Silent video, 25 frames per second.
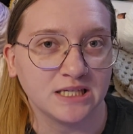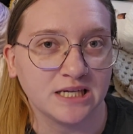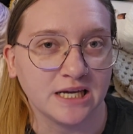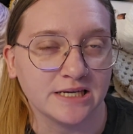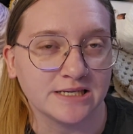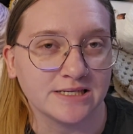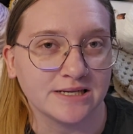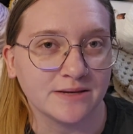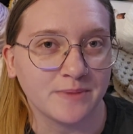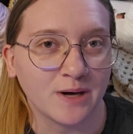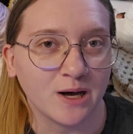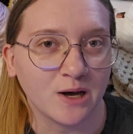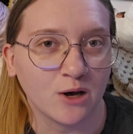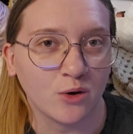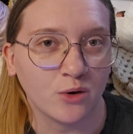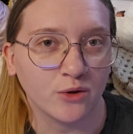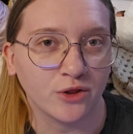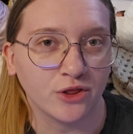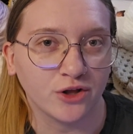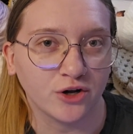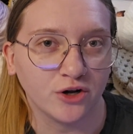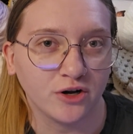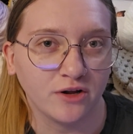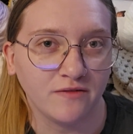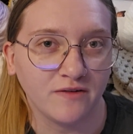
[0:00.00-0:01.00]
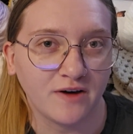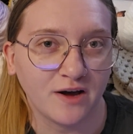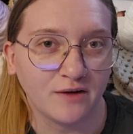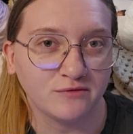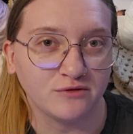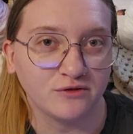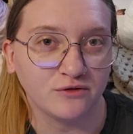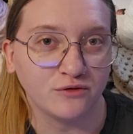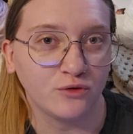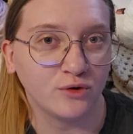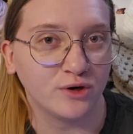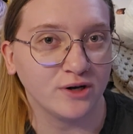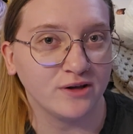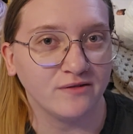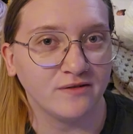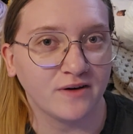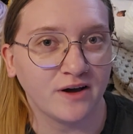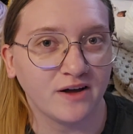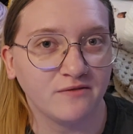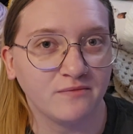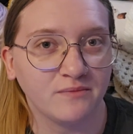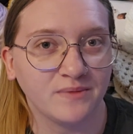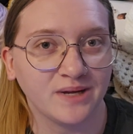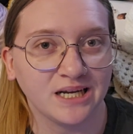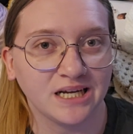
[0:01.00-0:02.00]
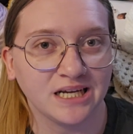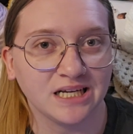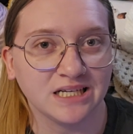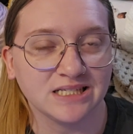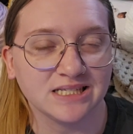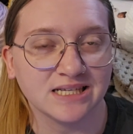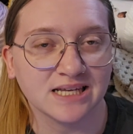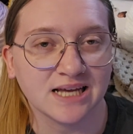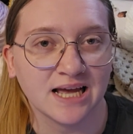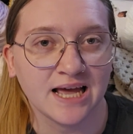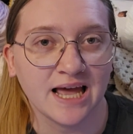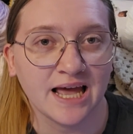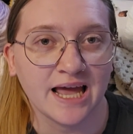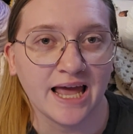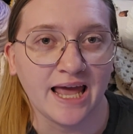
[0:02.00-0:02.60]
takes about 35 to 45 minutes,